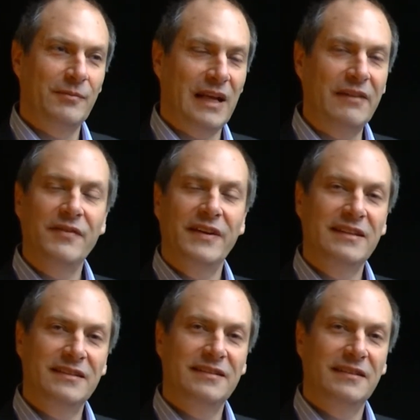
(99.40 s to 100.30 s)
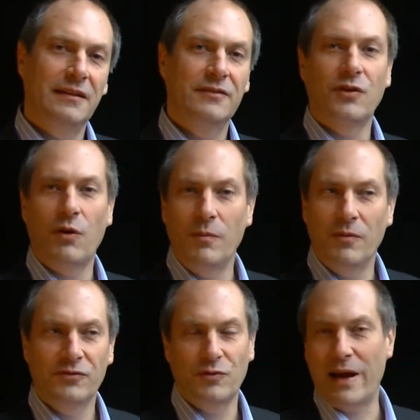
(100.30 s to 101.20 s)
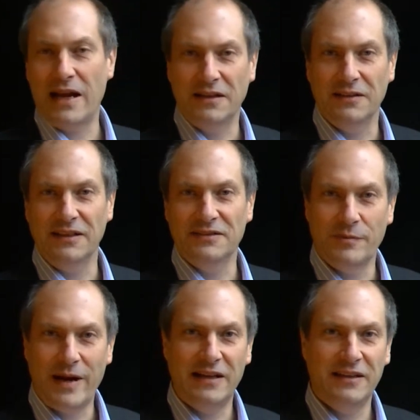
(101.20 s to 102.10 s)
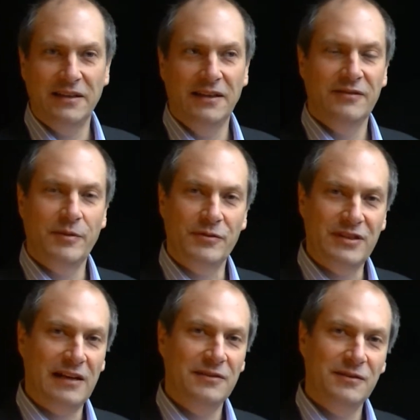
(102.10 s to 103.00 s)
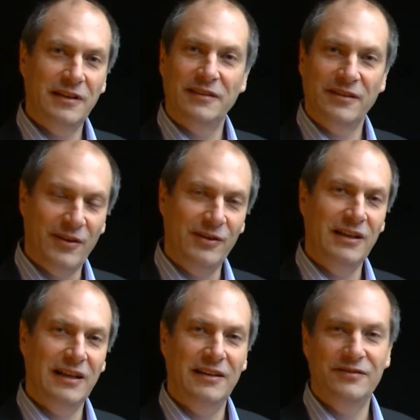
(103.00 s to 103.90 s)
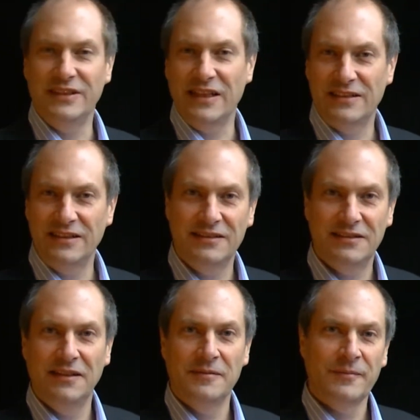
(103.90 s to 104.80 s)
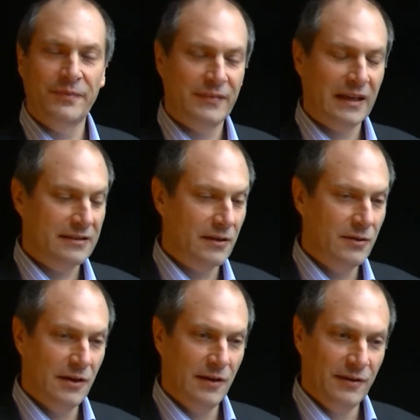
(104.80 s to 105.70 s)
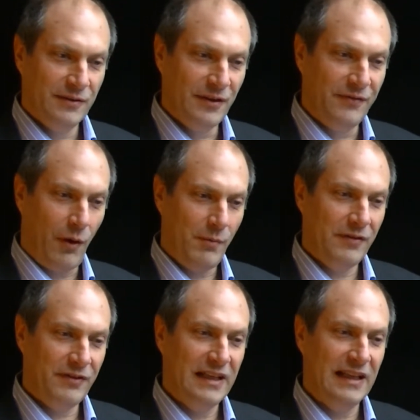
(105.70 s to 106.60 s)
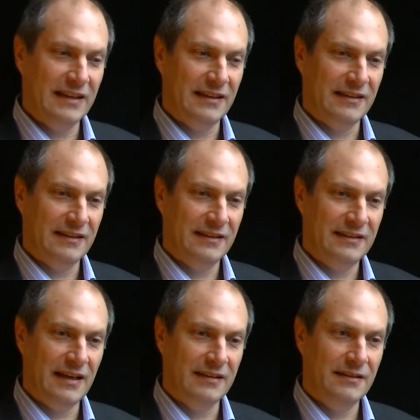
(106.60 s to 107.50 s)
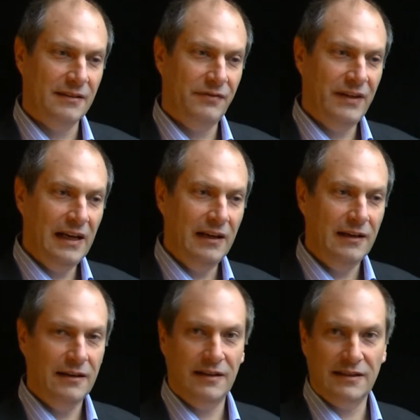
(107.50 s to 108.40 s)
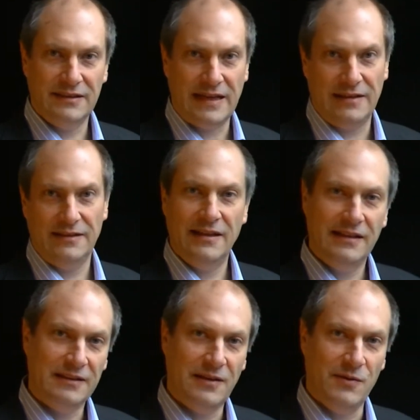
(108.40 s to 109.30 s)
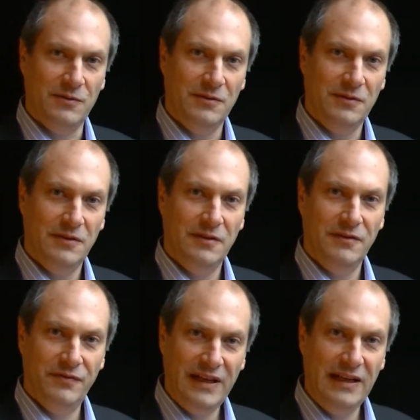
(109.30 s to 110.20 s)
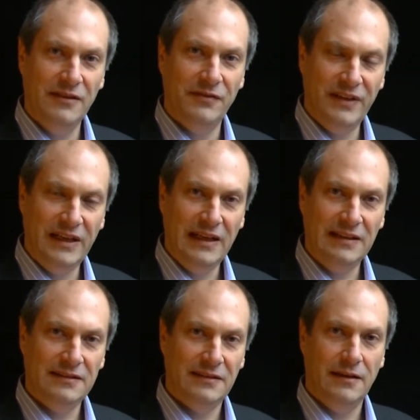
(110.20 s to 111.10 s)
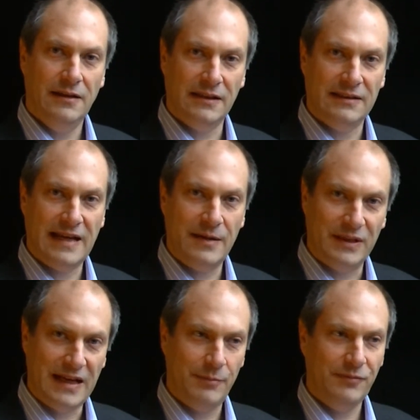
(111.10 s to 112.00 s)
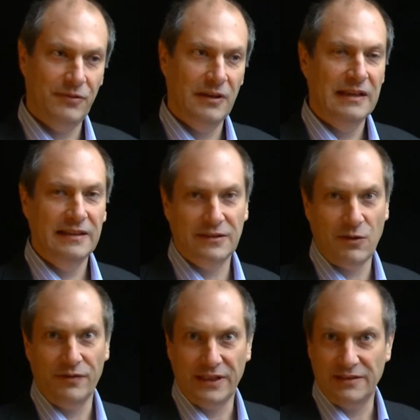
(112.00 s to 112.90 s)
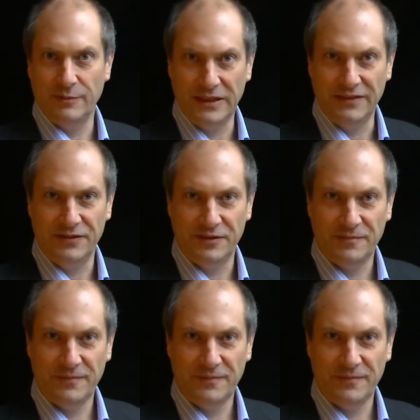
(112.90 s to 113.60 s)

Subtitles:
life events, traumatic or less traumatic, from your childhood and earlier life, teenage years. So the formula for healing says feel, understand and let go. Feel your feelings, understand what happened, let go of negative beliefs.